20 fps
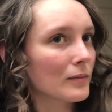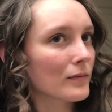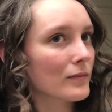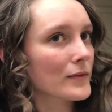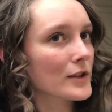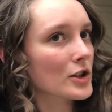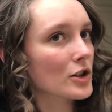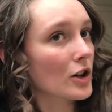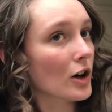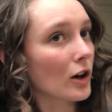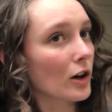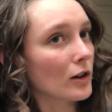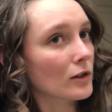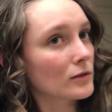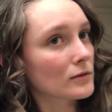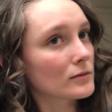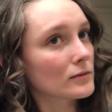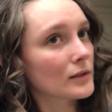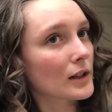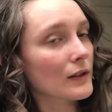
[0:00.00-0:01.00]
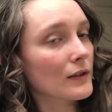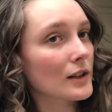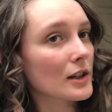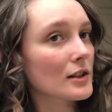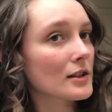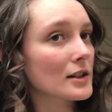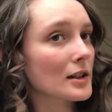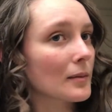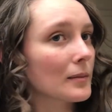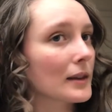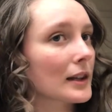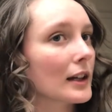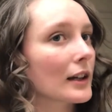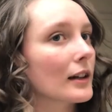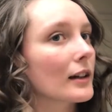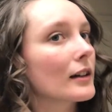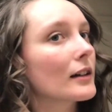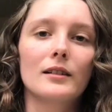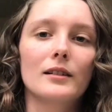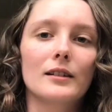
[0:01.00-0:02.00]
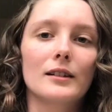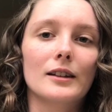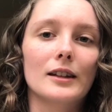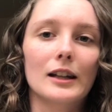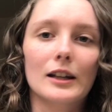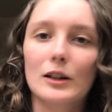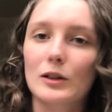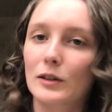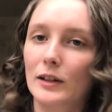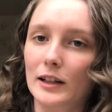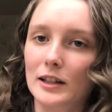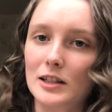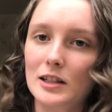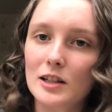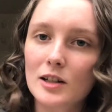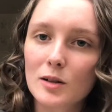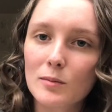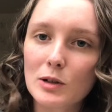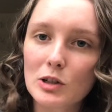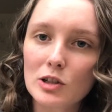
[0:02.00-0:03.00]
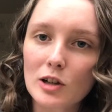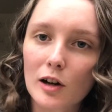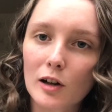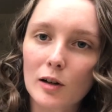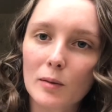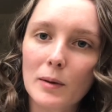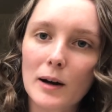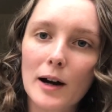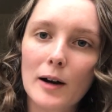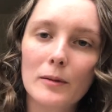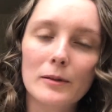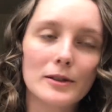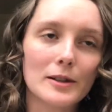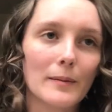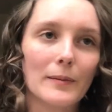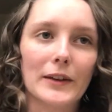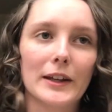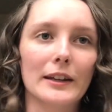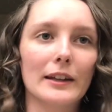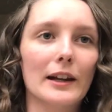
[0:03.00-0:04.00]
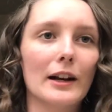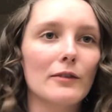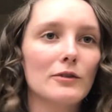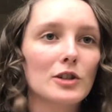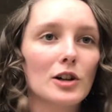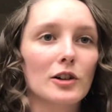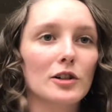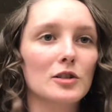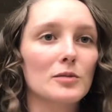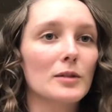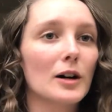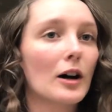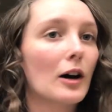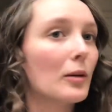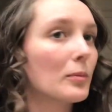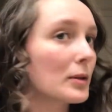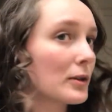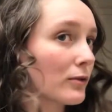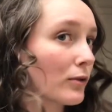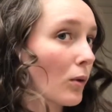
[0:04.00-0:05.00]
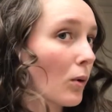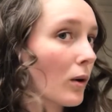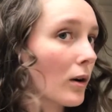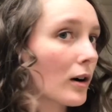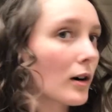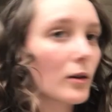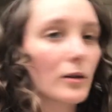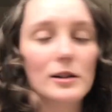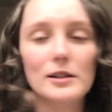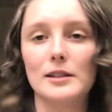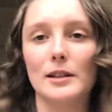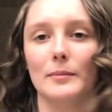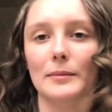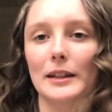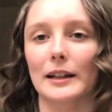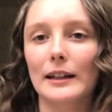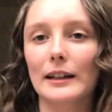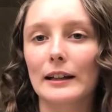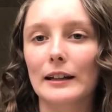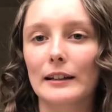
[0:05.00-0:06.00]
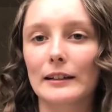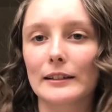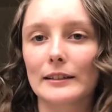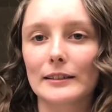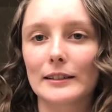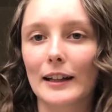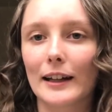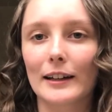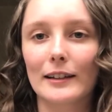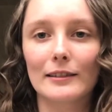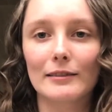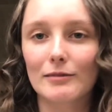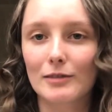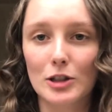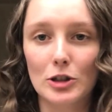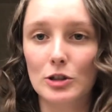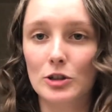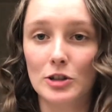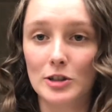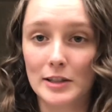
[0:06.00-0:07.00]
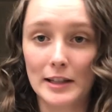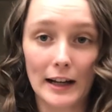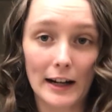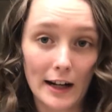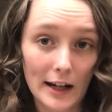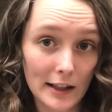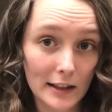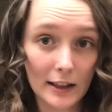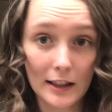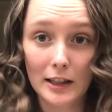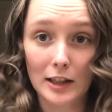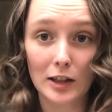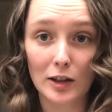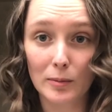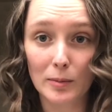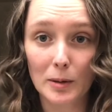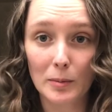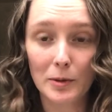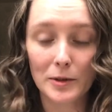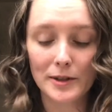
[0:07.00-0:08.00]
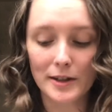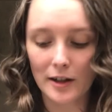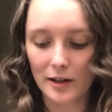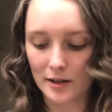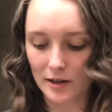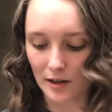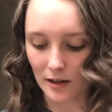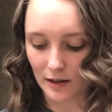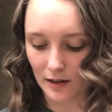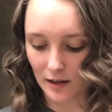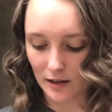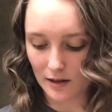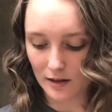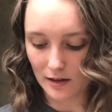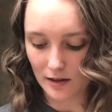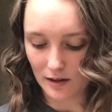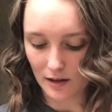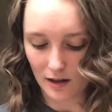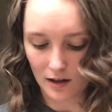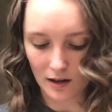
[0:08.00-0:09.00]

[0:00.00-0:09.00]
So if there's something that you'd like to hear me talk about, something that I've talked about before, or something that you're just like, I like hearing people's thoughts on this,